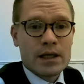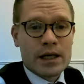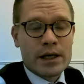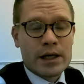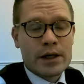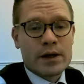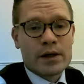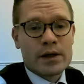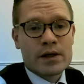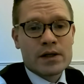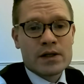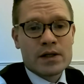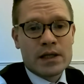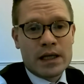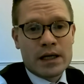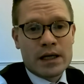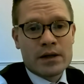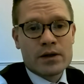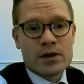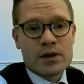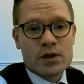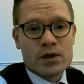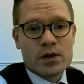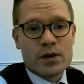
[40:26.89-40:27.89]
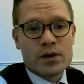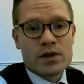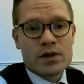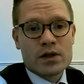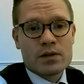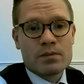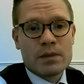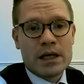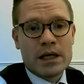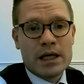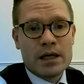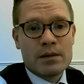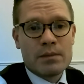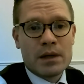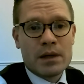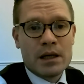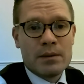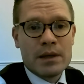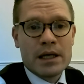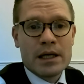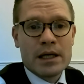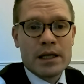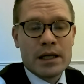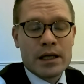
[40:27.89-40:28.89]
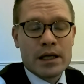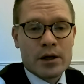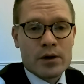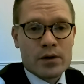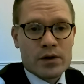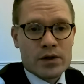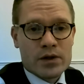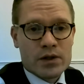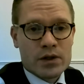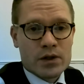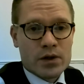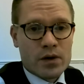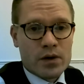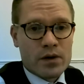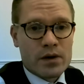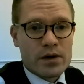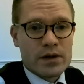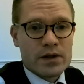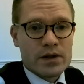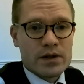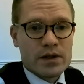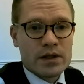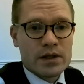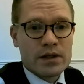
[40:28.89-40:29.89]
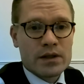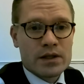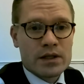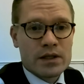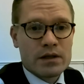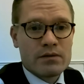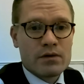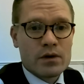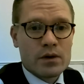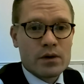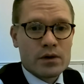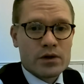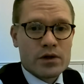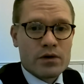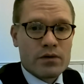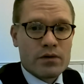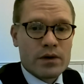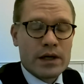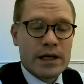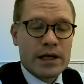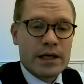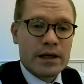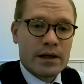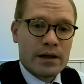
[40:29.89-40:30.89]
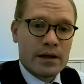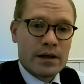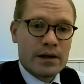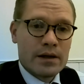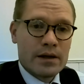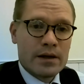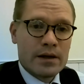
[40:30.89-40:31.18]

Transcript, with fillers: And I understand the choices made by many editors and journalists in this difficult terrain.